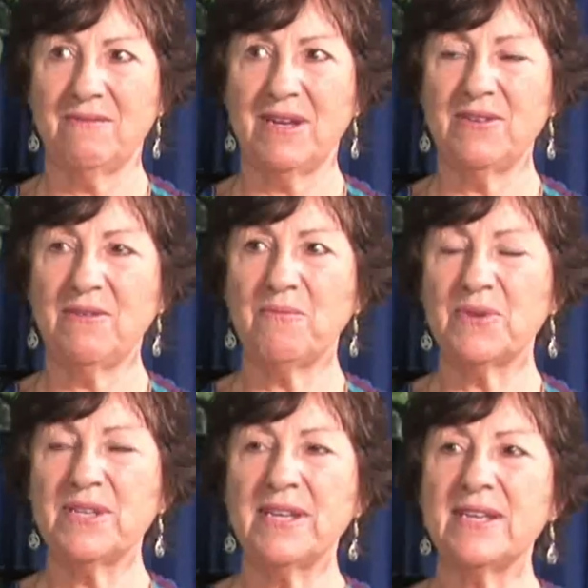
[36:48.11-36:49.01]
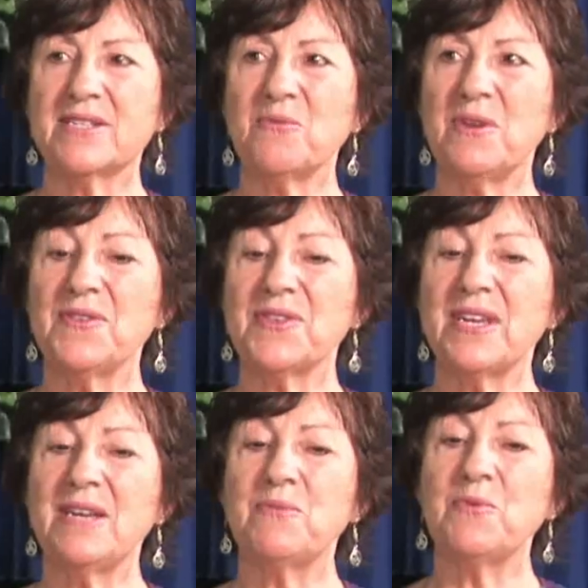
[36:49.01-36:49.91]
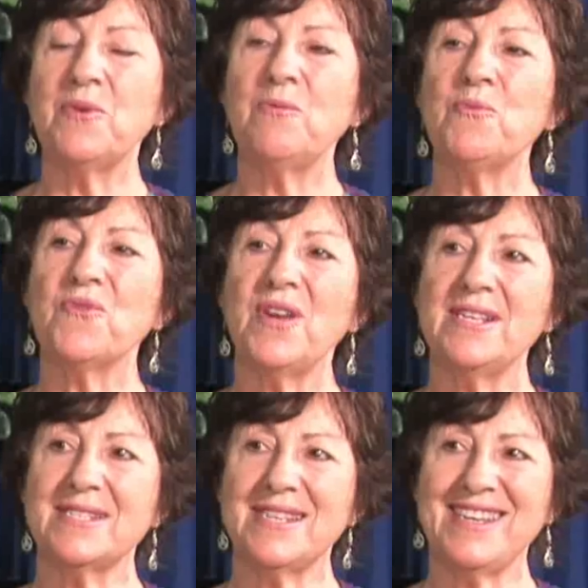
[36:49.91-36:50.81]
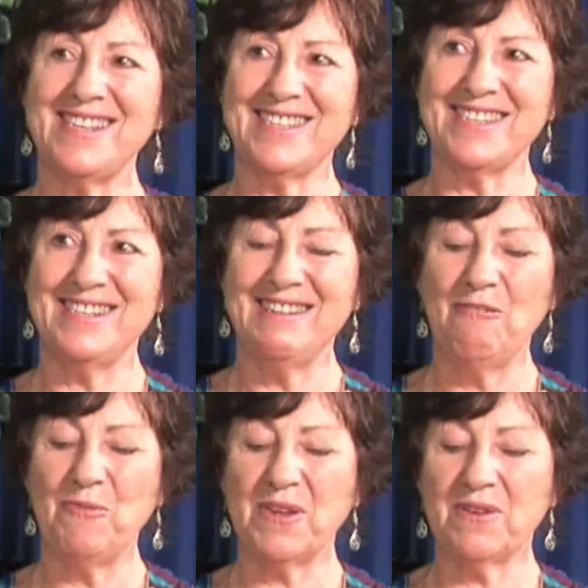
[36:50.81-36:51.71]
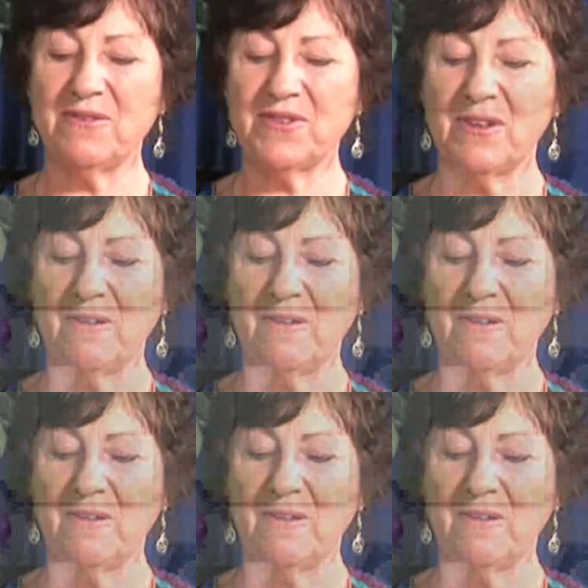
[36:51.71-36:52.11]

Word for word: We're not putting it to one side, but we're embracing it because